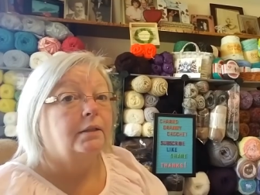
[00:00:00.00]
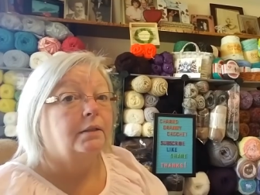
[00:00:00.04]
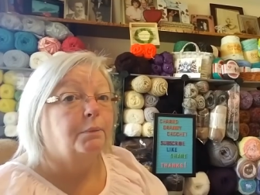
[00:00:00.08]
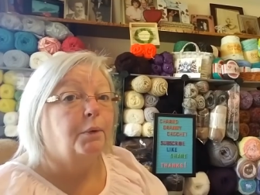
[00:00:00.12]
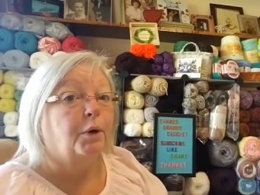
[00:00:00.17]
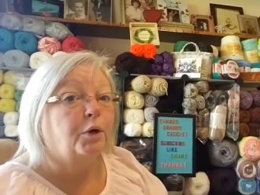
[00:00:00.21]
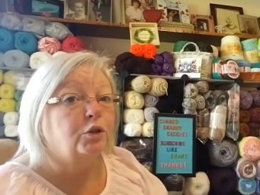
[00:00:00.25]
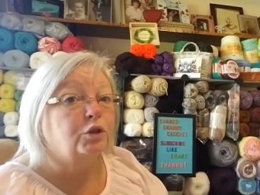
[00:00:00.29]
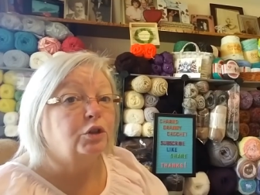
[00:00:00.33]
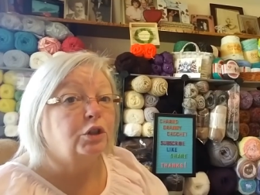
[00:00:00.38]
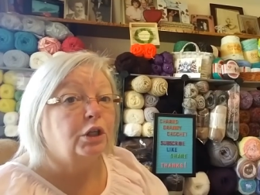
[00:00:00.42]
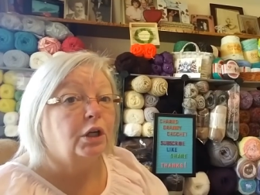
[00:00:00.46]

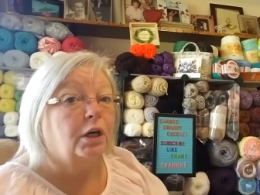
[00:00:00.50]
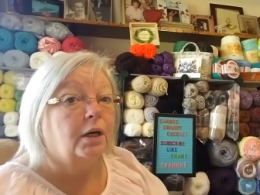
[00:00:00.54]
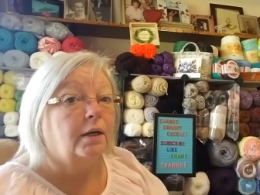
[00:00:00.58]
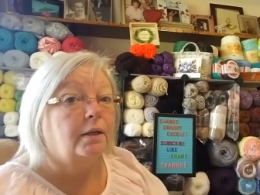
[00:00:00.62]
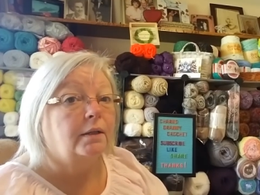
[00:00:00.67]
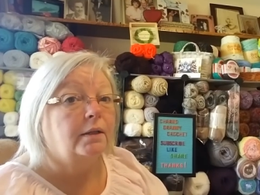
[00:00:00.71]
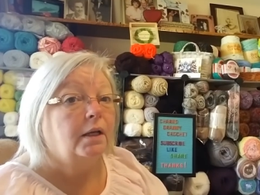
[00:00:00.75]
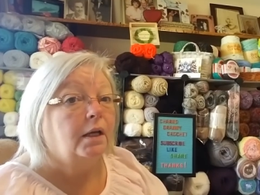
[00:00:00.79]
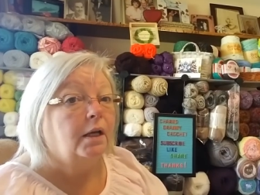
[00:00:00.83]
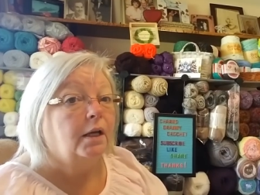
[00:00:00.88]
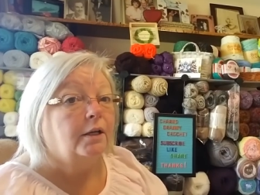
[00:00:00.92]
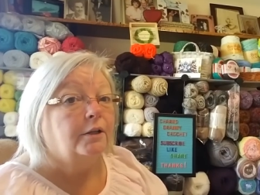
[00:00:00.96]
post it all,
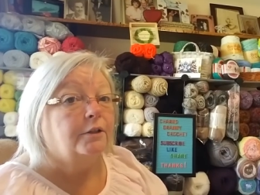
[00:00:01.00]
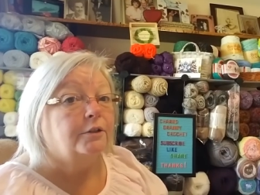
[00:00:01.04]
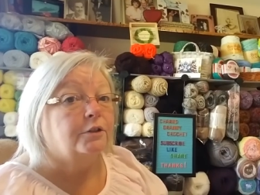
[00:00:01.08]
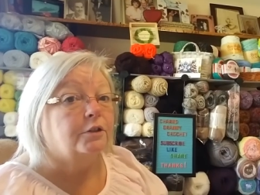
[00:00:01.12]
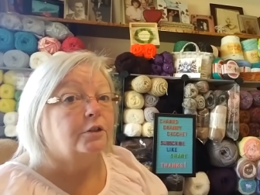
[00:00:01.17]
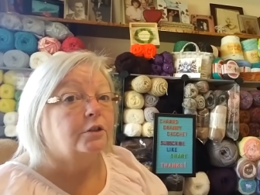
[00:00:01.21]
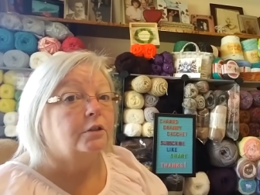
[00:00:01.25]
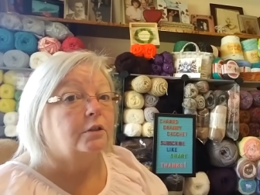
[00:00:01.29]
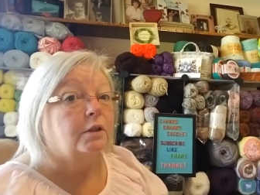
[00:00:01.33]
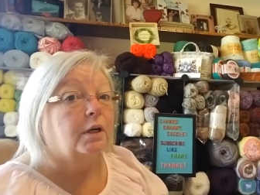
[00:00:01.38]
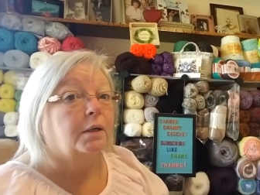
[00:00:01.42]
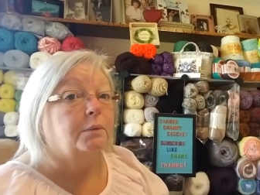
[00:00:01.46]

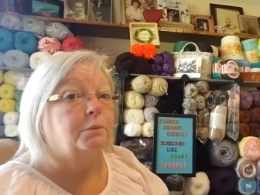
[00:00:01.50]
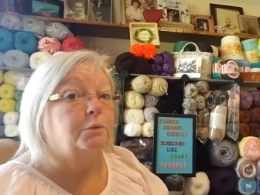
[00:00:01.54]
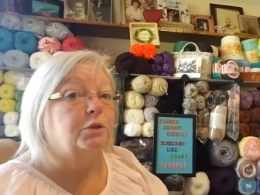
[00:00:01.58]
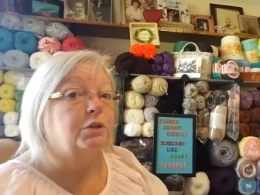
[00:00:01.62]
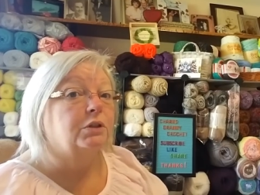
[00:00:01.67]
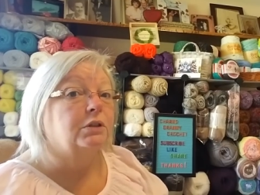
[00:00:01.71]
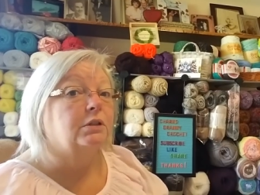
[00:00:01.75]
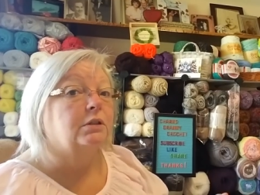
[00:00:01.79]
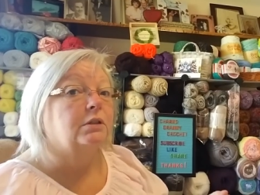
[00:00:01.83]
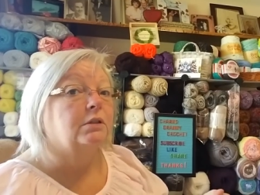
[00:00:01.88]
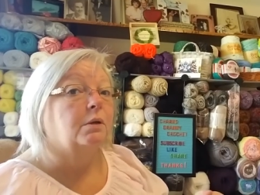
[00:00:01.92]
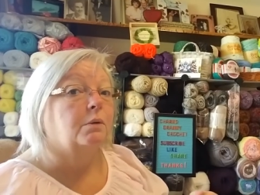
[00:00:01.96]
so I'm just
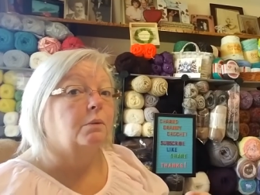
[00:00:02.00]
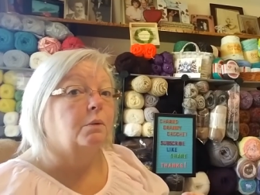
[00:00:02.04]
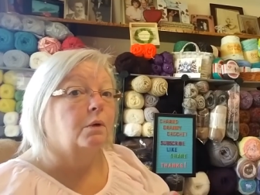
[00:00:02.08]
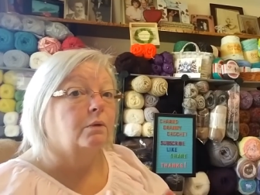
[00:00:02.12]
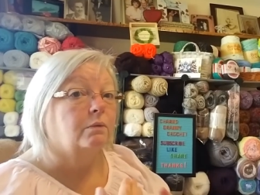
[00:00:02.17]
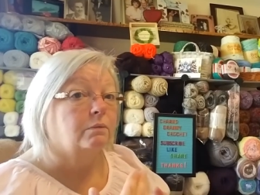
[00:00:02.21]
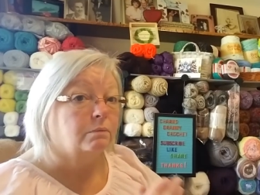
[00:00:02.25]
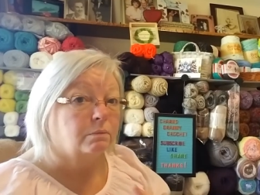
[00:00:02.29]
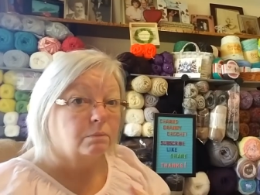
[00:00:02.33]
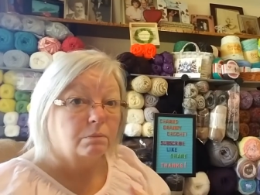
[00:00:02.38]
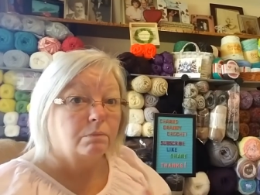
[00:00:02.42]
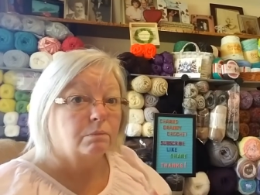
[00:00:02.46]
going to go
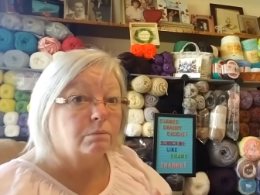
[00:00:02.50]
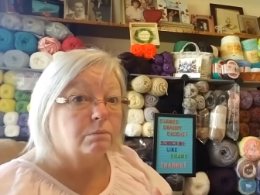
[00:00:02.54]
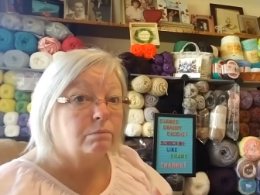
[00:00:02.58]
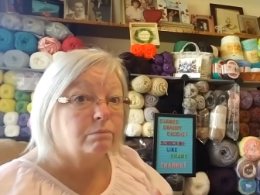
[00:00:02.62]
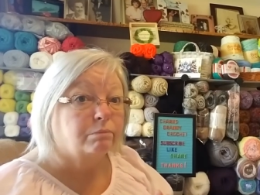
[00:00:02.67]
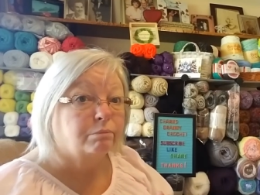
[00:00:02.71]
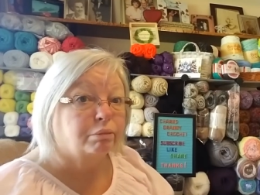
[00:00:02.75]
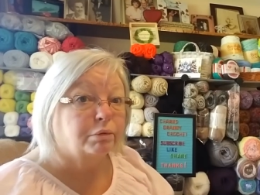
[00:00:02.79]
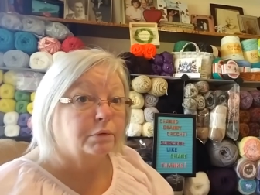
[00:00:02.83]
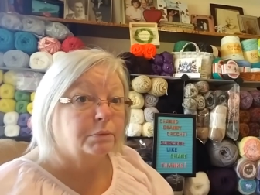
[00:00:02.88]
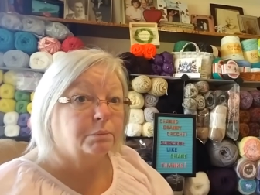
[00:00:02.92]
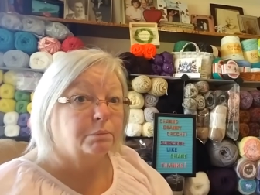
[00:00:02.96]

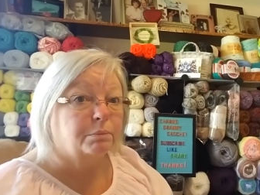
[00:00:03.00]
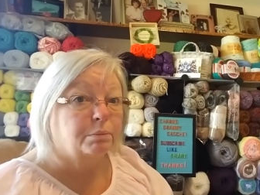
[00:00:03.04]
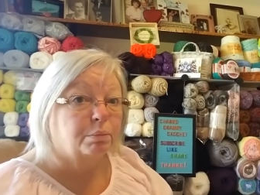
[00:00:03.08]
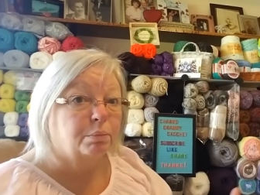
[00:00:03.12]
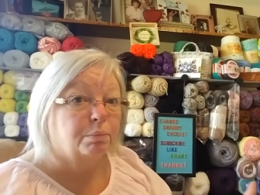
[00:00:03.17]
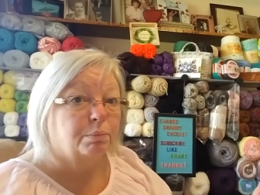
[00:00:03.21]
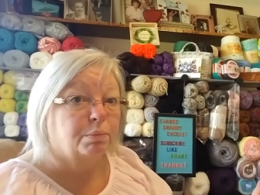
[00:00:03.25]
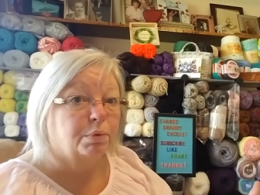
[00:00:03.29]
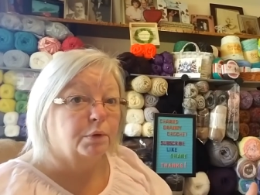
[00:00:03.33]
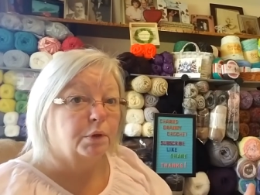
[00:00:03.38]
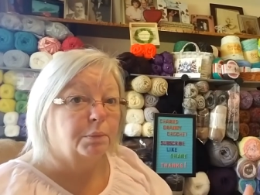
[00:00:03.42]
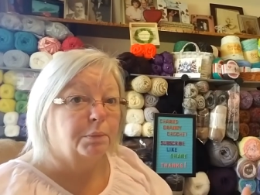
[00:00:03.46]

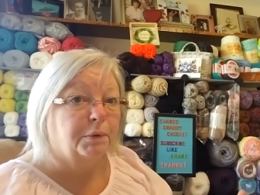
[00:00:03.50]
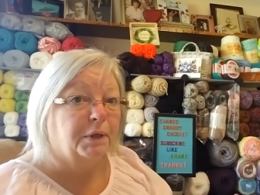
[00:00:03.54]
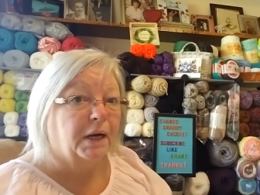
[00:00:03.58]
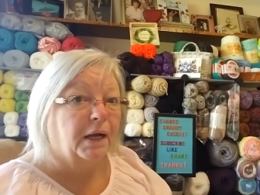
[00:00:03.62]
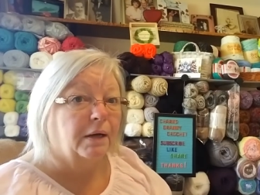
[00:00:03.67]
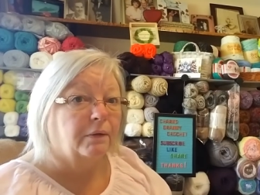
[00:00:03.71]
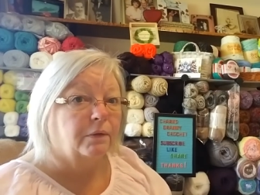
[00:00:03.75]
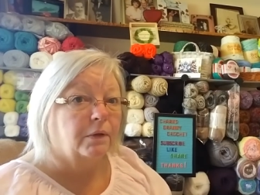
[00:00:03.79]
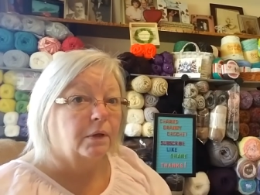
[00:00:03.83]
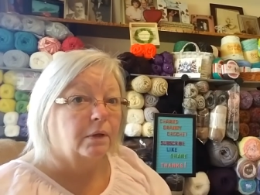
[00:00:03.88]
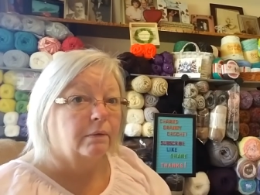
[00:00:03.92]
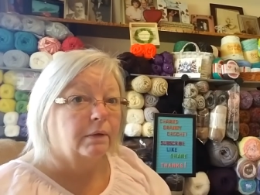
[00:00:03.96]
blurb it
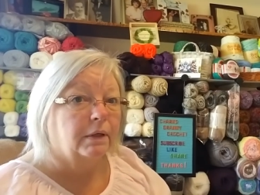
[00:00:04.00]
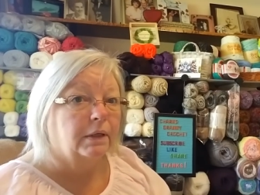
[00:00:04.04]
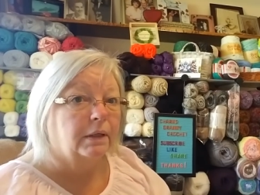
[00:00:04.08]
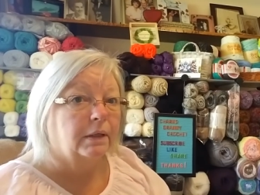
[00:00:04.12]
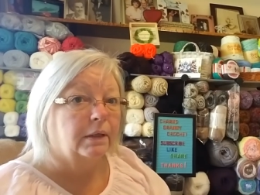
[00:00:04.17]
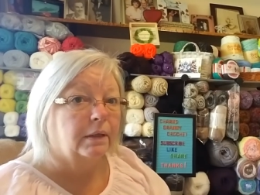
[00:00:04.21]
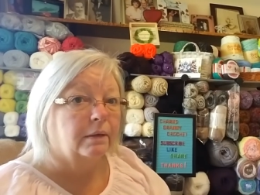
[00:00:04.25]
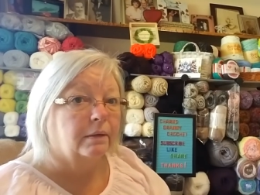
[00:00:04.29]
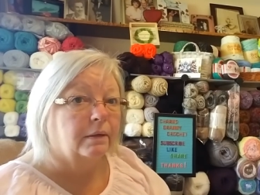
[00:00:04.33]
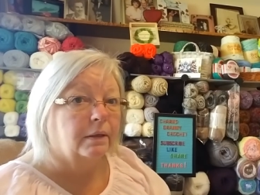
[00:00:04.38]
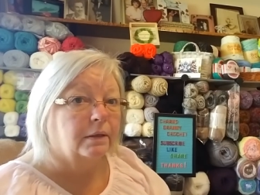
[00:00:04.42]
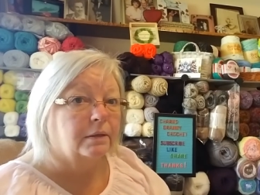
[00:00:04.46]
out there right
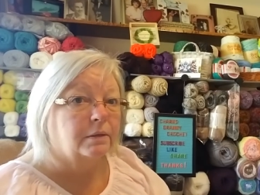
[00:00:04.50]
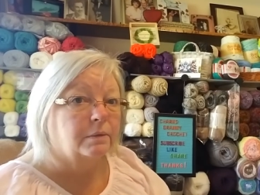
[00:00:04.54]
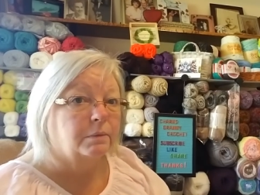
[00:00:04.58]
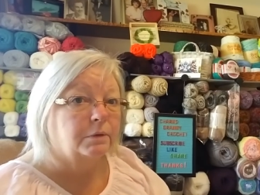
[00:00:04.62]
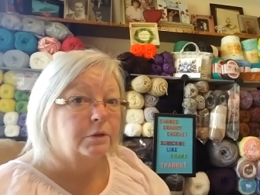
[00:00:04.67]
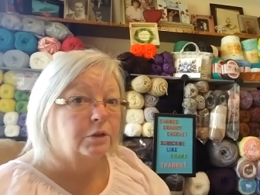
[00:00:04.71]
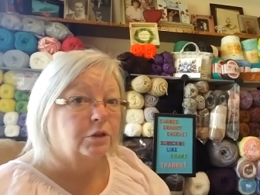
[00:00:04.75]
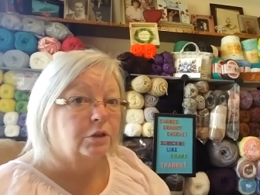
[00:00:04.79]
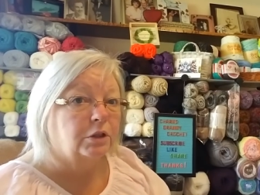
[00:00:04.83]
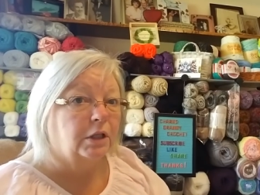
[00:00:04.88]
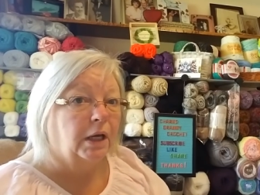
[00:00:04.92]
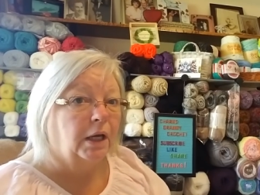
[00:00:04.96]
now. That's
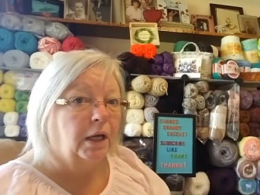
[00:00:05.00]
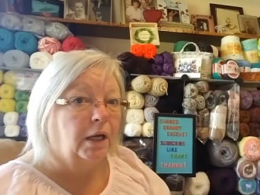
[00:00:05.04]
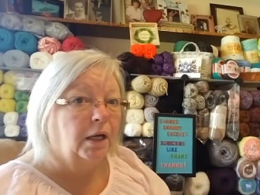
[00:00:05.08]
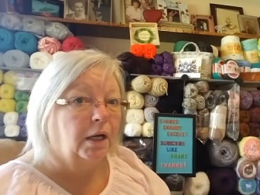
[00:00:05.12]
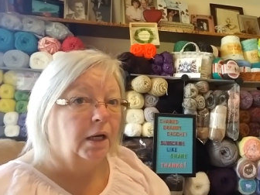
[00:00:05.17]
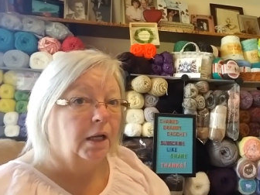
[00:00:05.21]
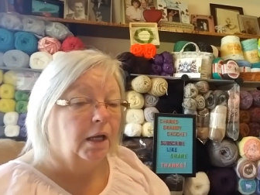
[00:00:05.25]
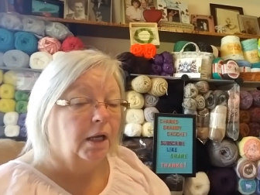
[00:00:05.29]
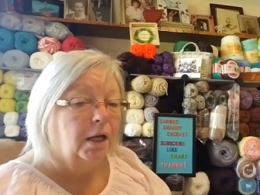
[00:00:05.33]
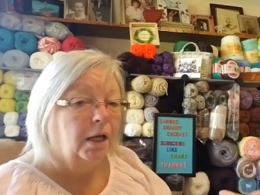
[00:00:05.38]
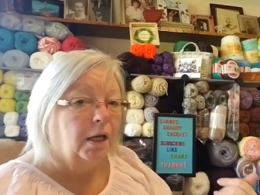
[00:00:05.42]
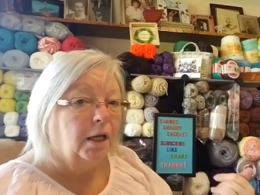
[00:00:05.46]
what you get
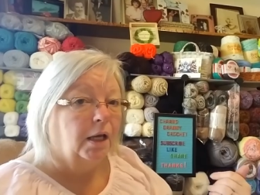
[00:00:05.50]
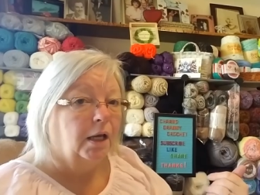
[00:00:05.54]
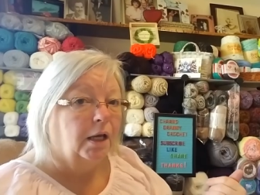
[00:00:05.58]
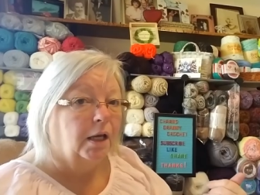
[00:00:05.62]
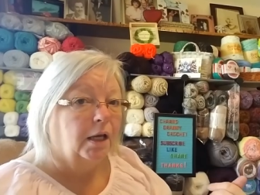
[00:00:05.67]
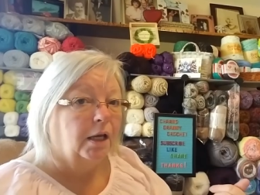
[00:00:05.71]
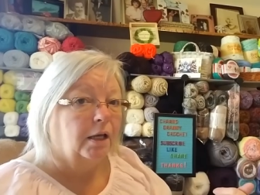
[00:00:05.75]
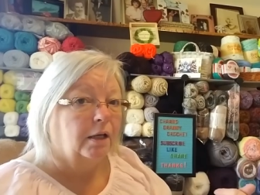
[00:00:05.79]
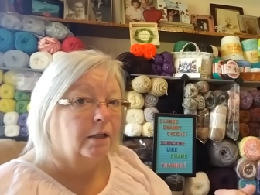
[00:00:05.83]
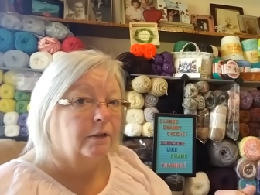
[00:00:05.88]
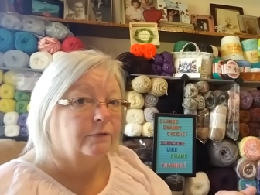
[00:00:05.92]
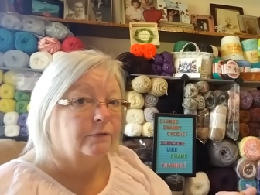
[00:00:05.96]

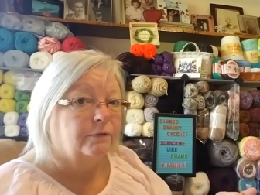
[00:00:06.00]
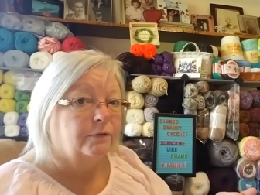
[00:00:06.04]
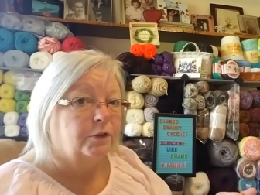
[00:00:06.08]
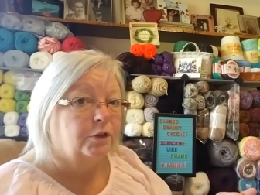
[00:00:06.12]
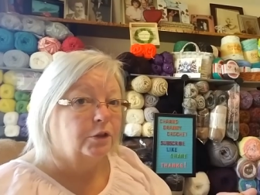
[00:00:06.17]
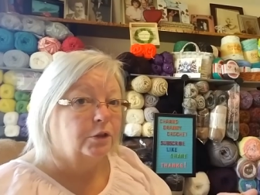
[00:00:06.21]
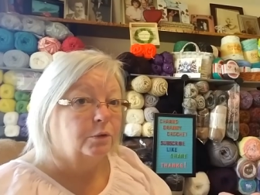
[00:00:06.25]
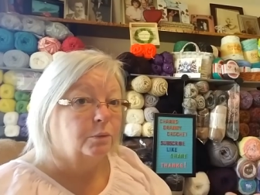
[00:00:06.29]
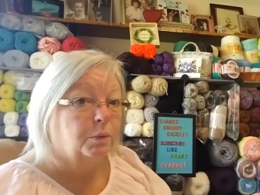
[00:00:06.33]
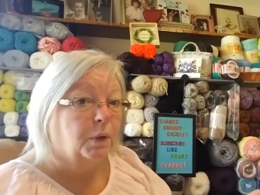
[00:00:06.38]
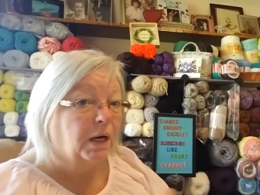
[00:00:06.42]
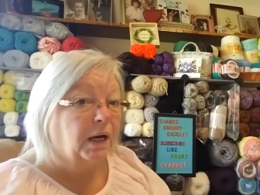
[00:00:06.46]
if
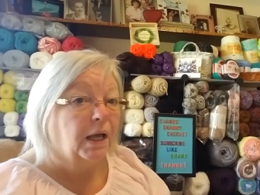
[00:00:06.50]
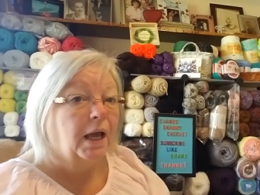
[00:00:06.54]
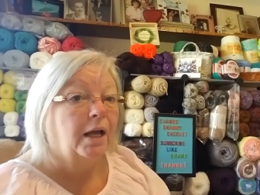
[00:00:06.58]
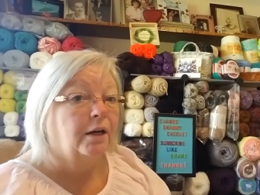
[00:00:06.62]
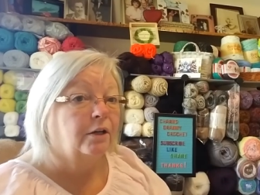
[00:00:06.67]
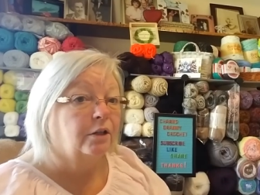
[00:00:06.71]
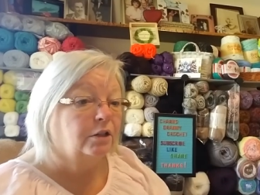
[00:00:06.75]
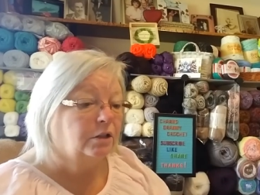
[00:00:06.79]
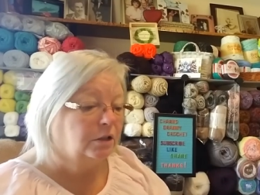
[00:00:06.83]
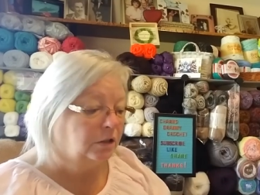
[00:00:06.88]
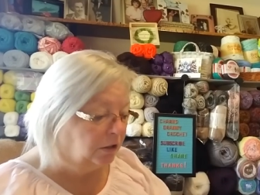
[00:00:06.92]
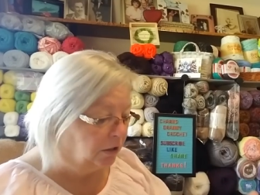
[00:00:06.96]
you want to
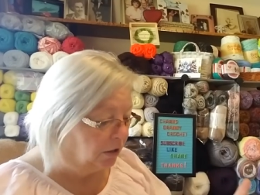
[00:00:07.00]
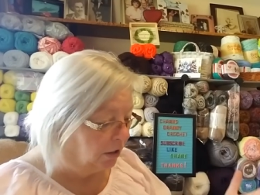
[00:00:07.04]
enter.